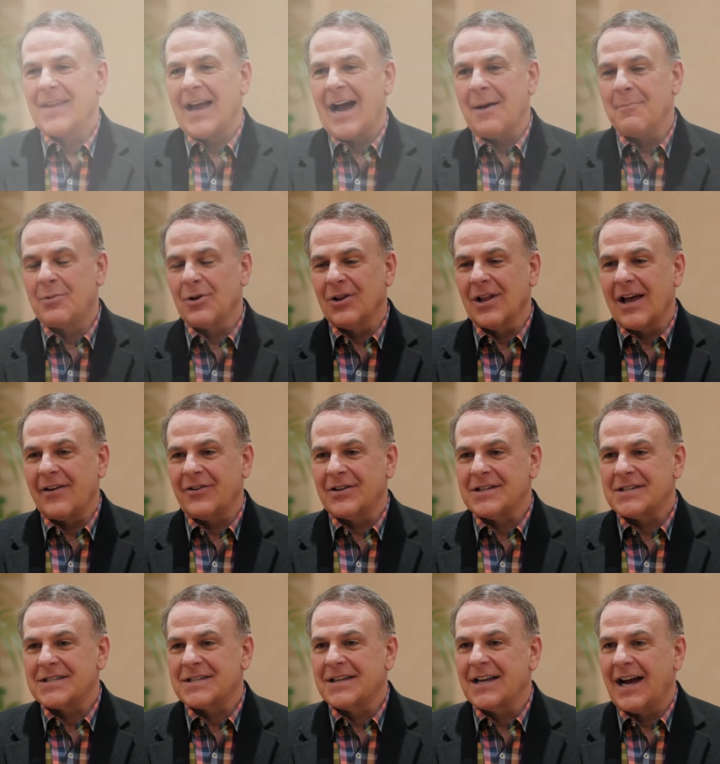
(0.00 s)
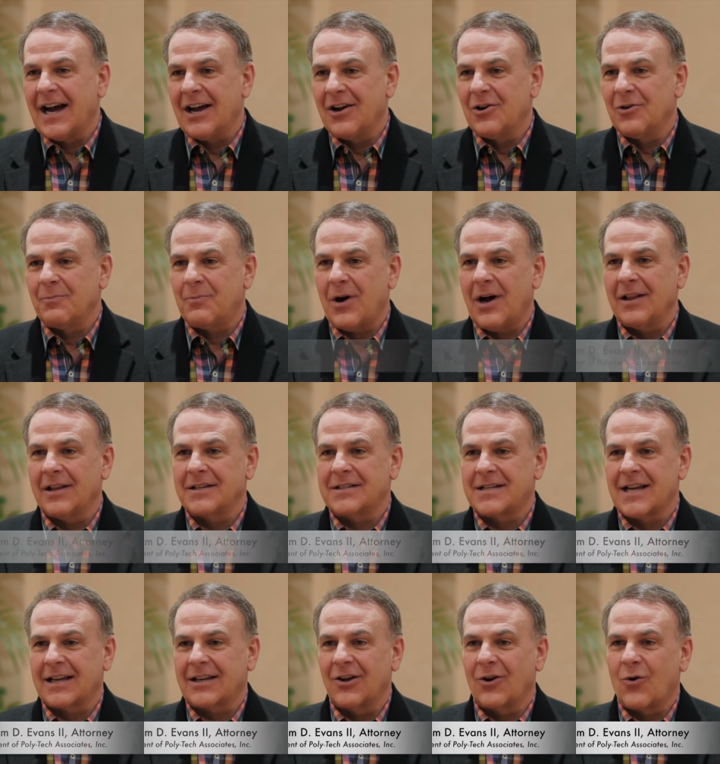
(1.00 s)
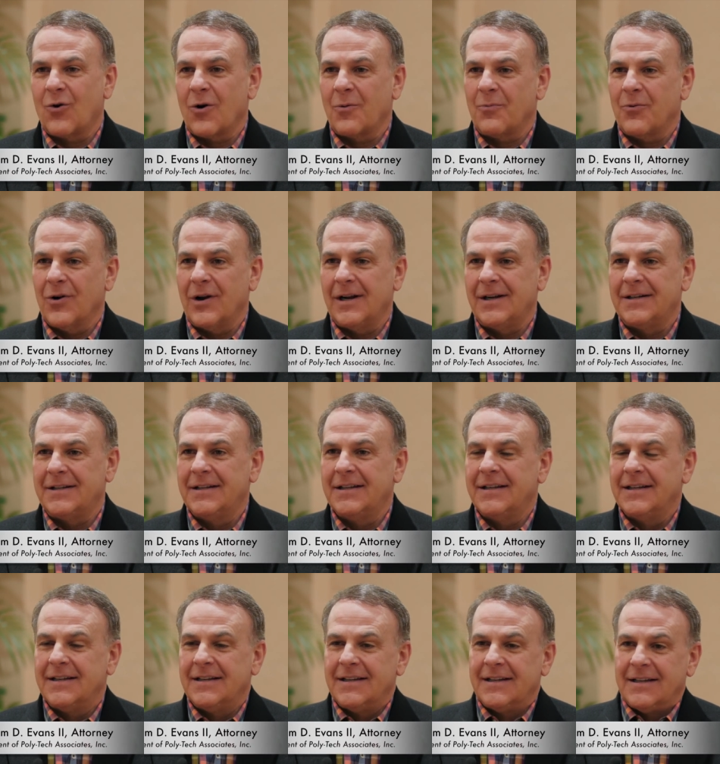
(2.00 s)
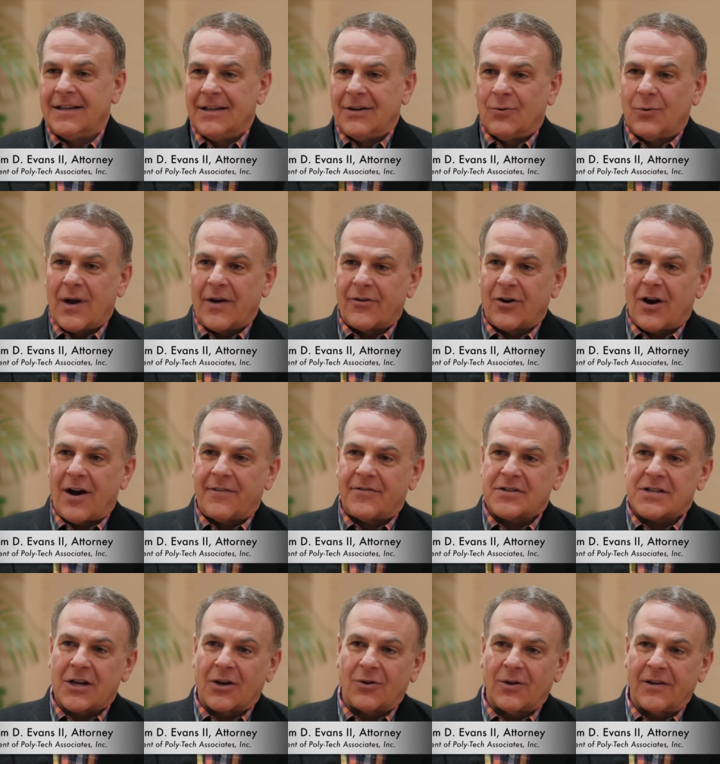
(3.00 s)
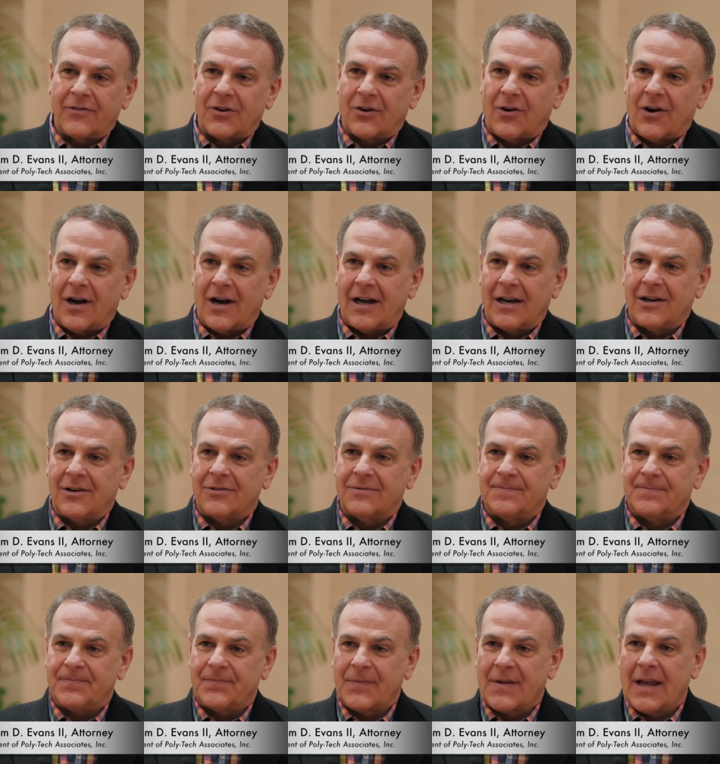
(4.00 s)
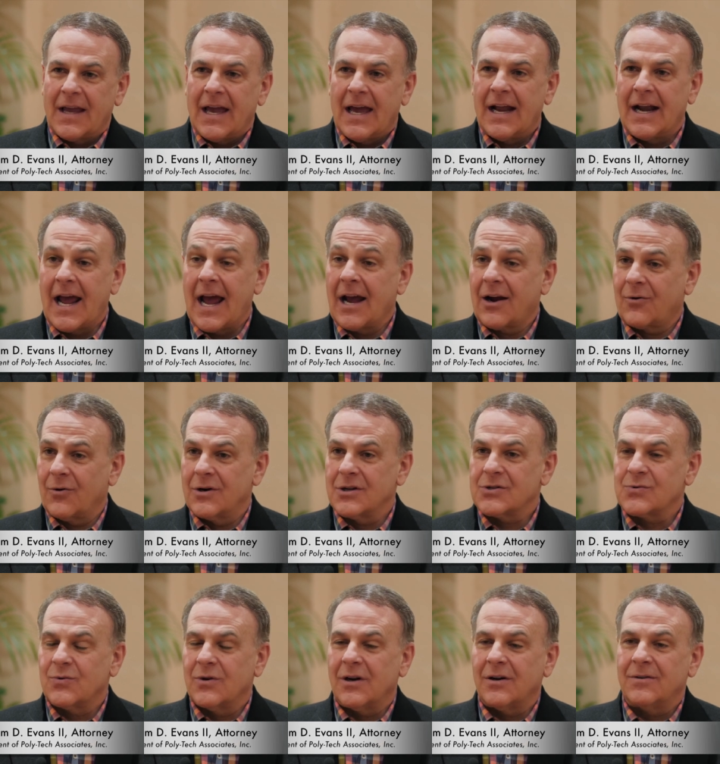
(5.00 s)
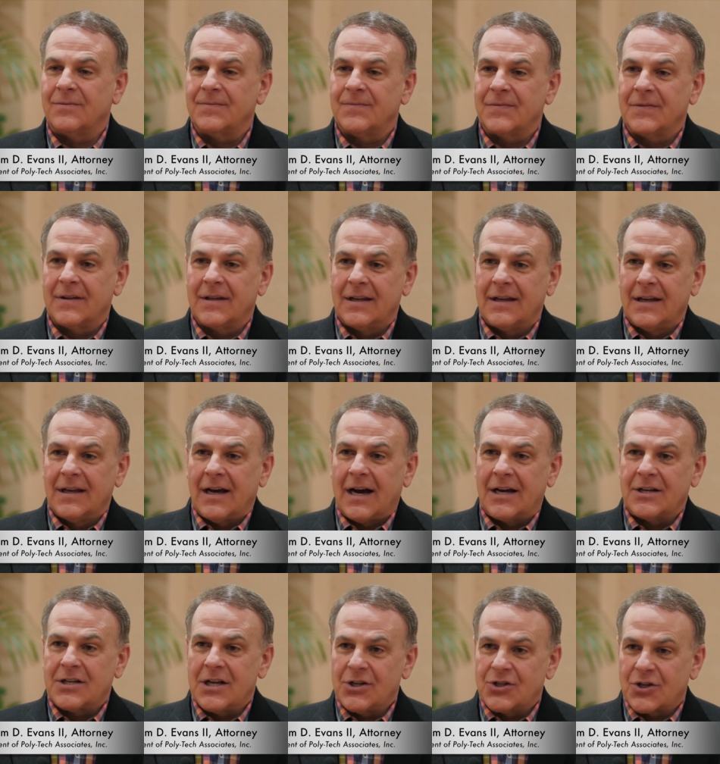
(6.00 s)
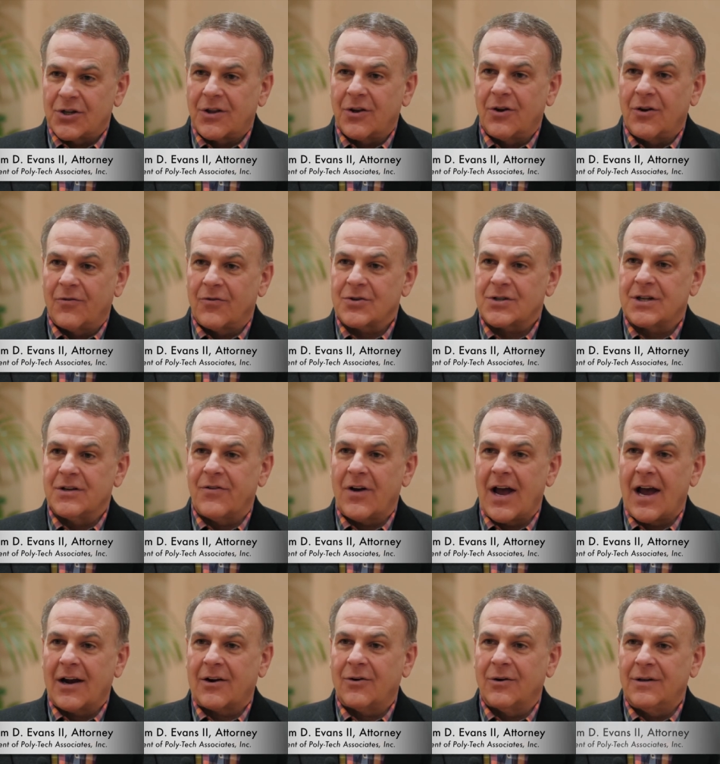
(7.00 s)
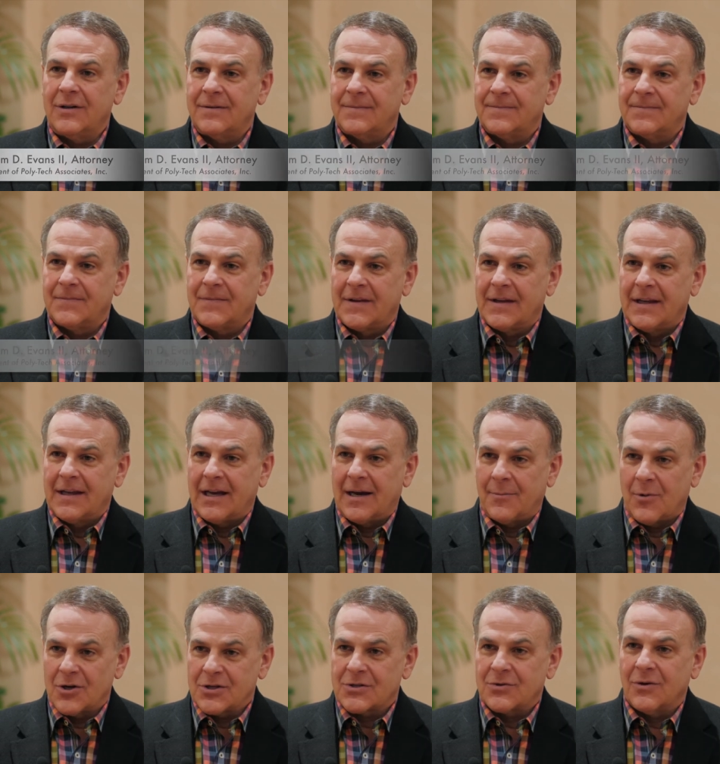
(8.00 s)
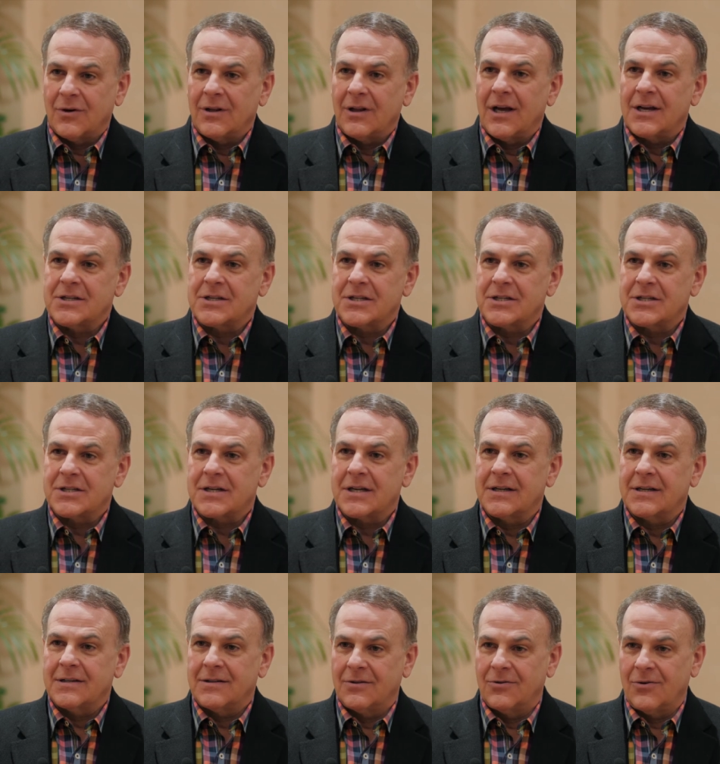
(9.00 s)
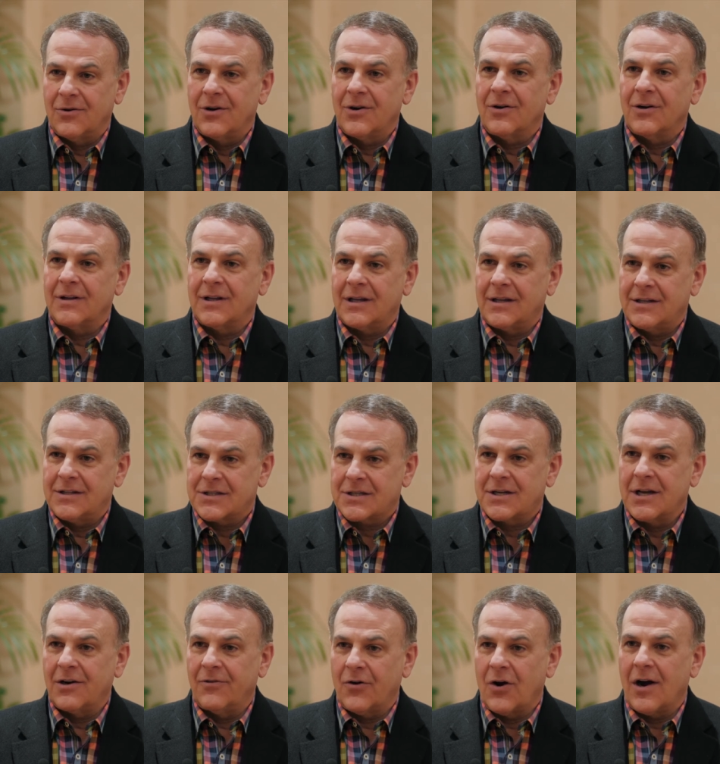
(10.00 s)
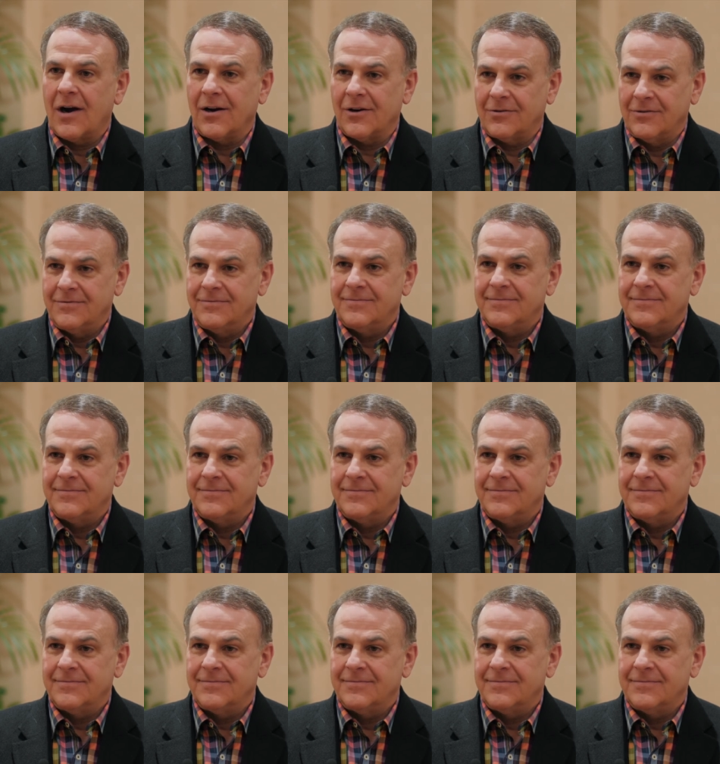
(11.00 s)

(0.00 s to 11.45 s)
I'm Bill Evans. I own Polytech Incorporated. We have an office in Cleveland, Ohio, and Akron as well. I teach at the University of Akron. I'm also a licensed lawyer in the state of Ohio.